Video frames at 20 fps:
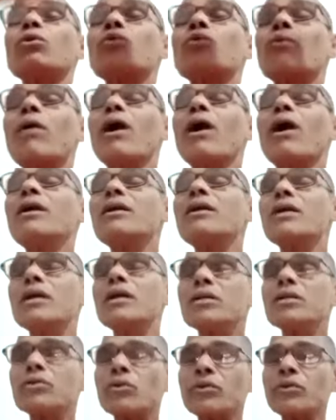world
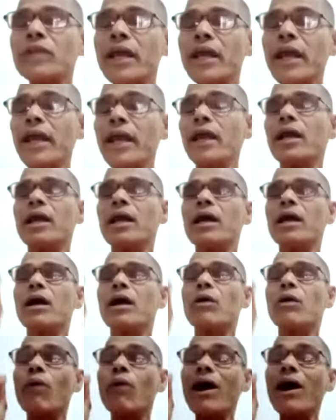through the
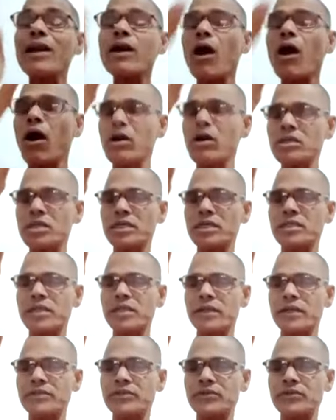one
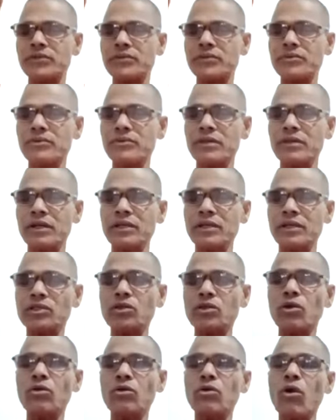consciousness.
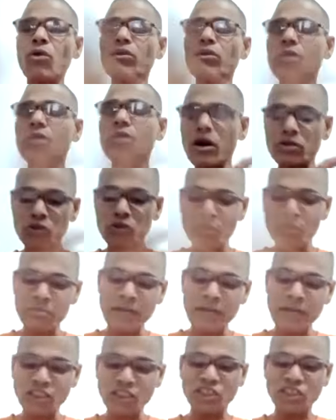So don't talk too
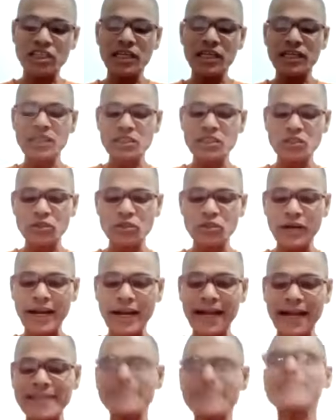much. So
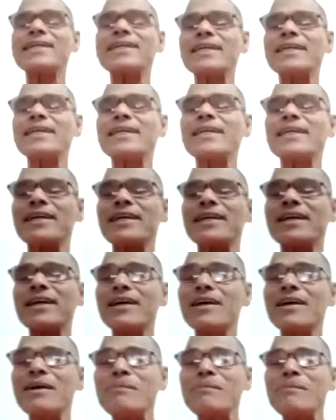let
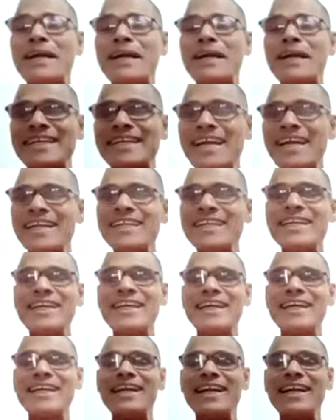meditate,
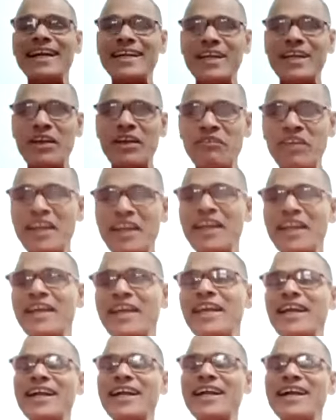let
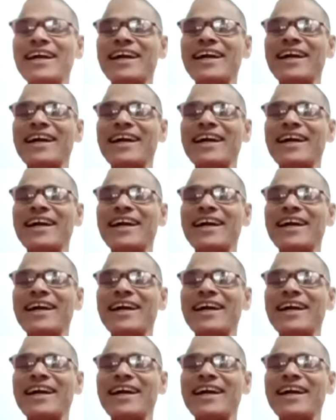awakening